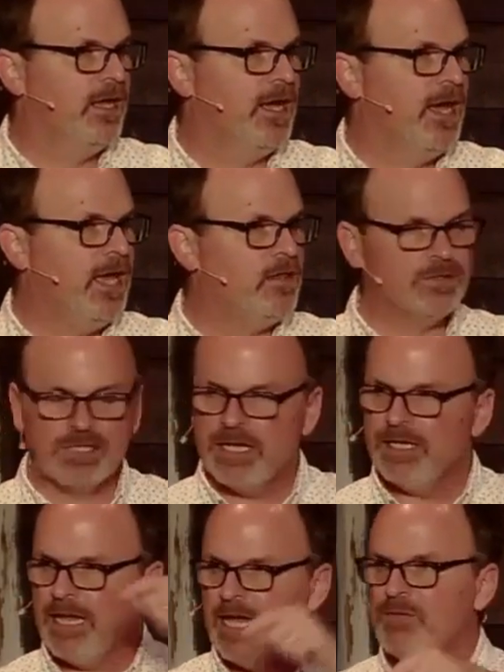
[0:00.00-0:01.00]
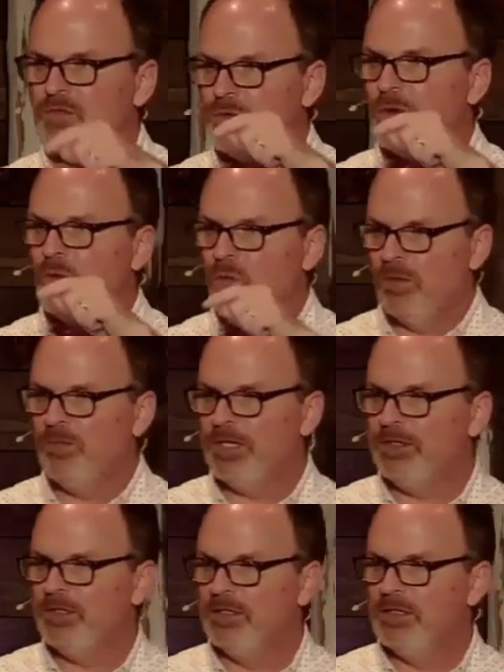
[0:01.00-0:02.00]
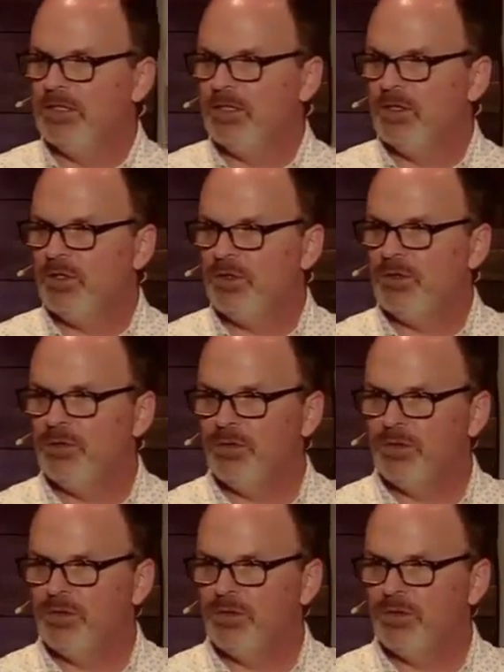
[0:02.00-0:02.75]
And the Messiah came through a woman who